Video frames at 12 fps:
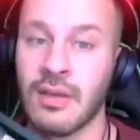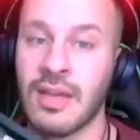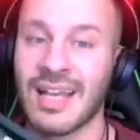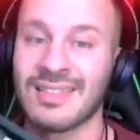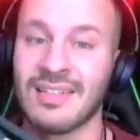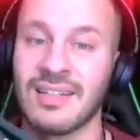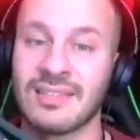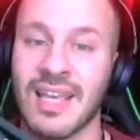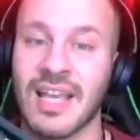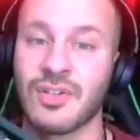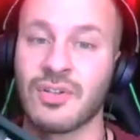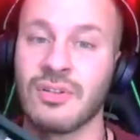as in
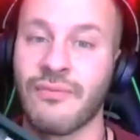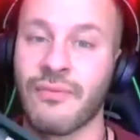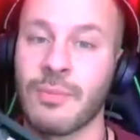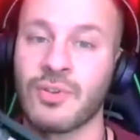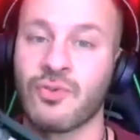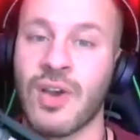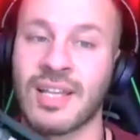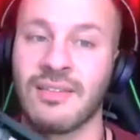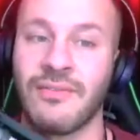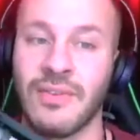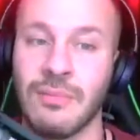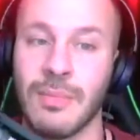attention from attractive
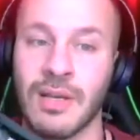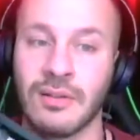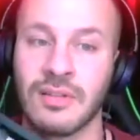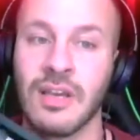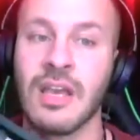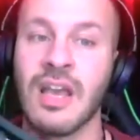females.